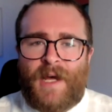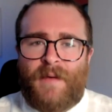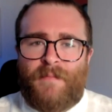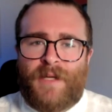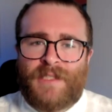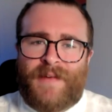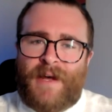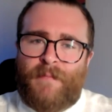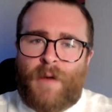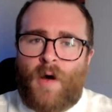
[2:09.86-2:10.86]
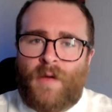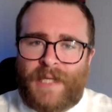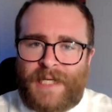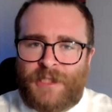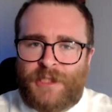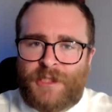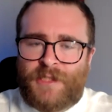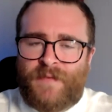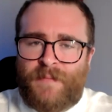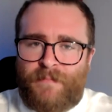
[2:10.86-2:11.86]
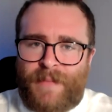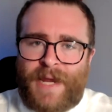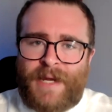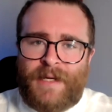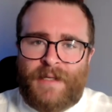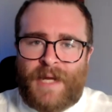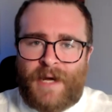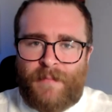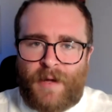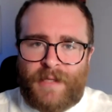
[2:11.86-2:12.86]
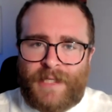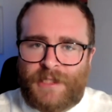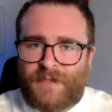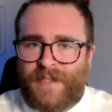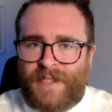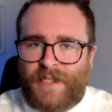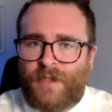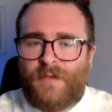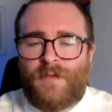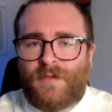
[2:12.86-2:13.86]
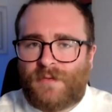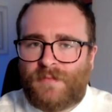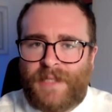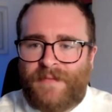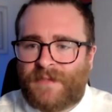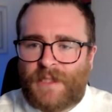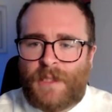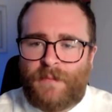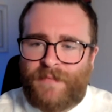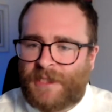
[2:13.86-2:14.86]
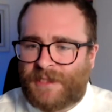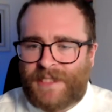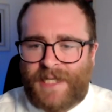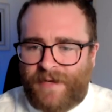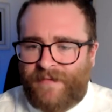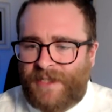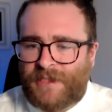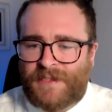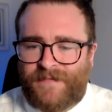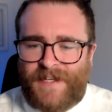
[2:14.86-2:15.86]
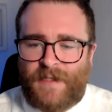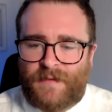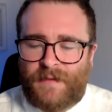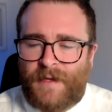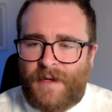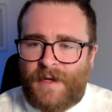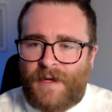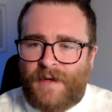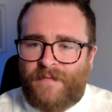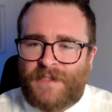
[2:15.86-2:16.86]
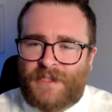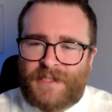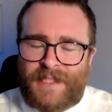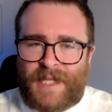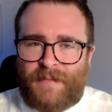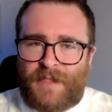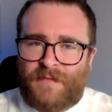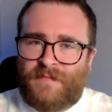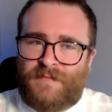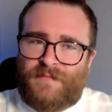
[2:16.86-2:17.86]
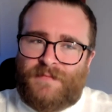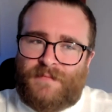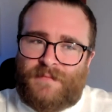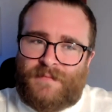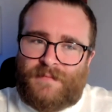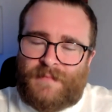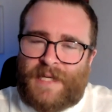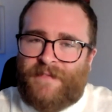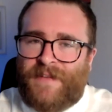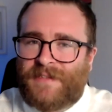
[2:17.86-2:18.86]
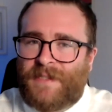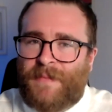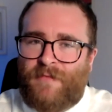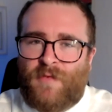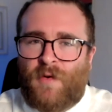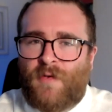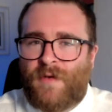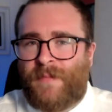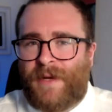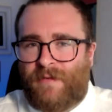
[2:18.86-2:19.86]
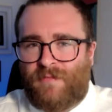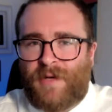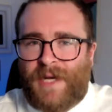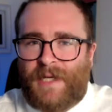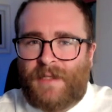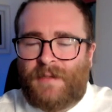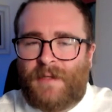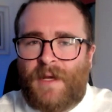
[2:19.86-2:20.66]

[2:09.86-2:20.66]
because of how polished the Bing and how polished the Google insert features and AI features feel, there's just an element of it feels a bit raw and a bit rugged. And